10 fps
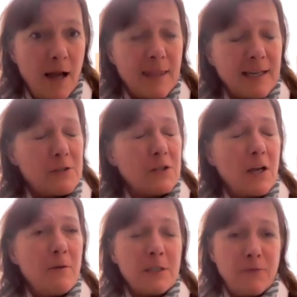Thank you
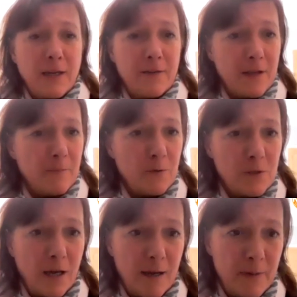so much for giving up your
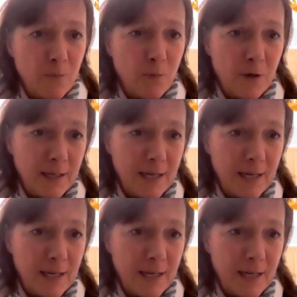time in a working